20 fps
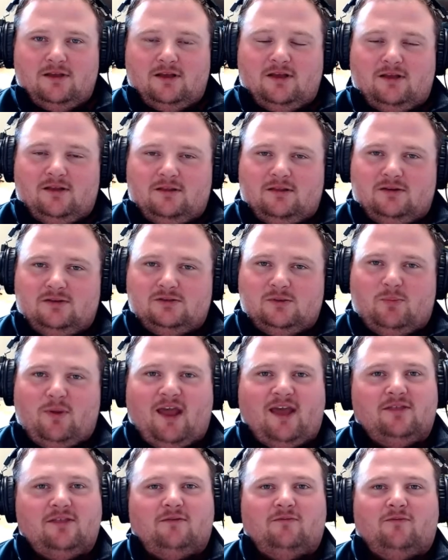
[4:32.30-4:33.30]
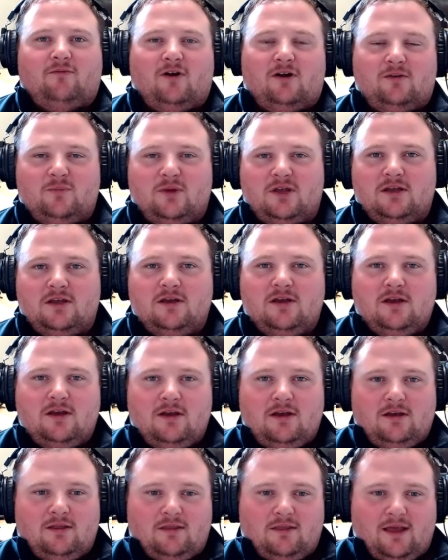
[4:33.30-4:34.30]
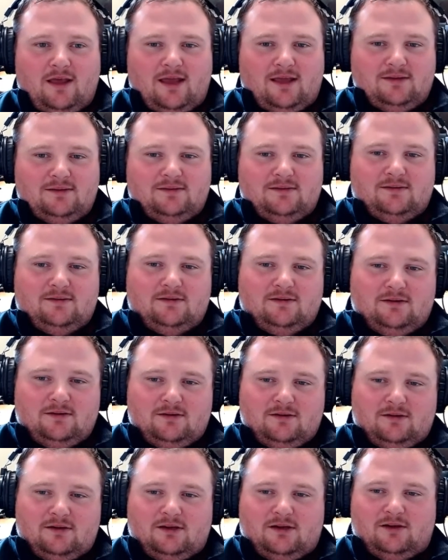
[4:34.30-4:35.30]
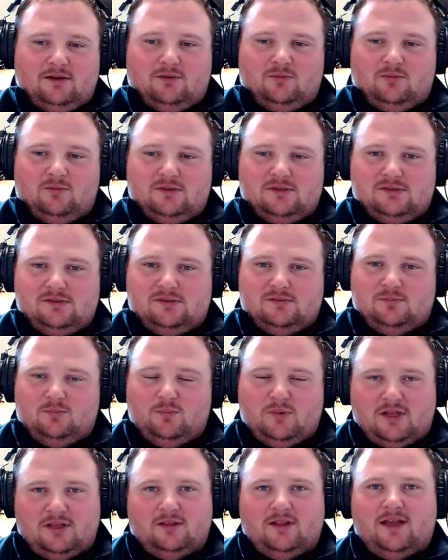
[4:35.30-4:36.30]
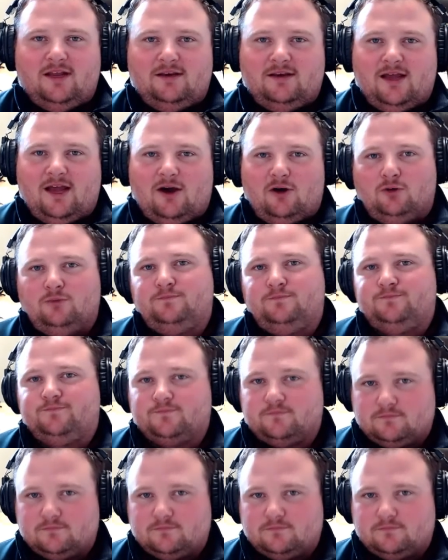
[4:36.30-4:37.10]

there's a path in front of me that was being laid down,